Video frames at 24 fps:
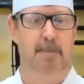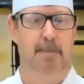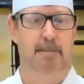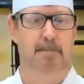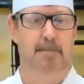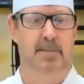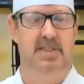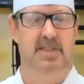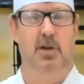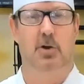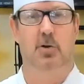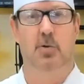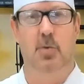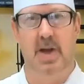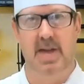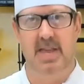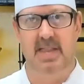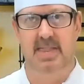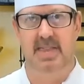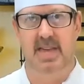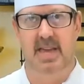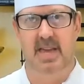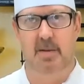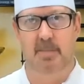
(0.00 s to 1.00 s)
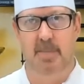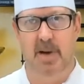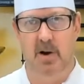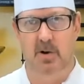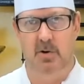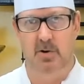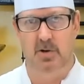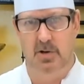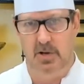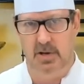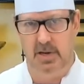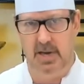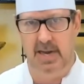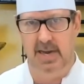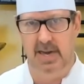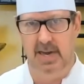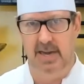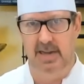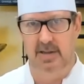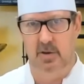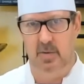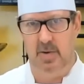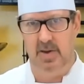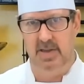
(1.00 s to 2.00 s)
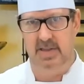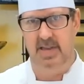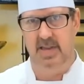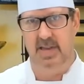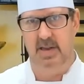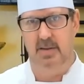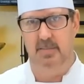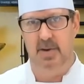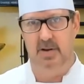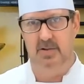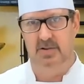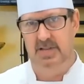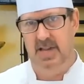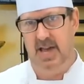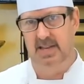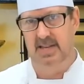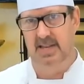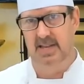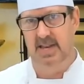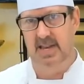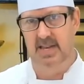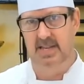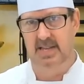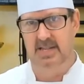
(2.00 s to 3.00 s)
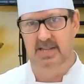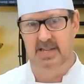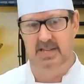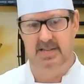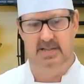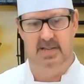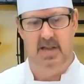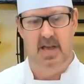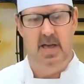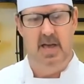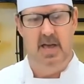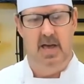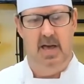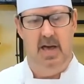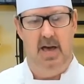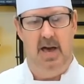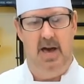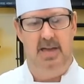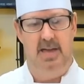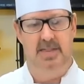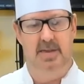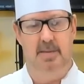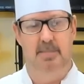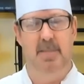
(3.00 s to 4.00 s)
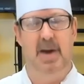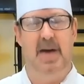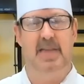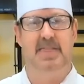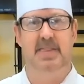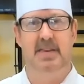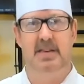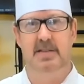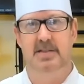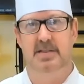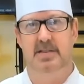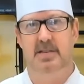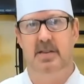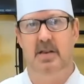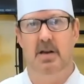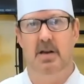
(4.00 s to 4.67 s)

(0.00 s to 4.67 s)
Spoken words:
But the great thing about cooking and the great thing about techniques is the methods,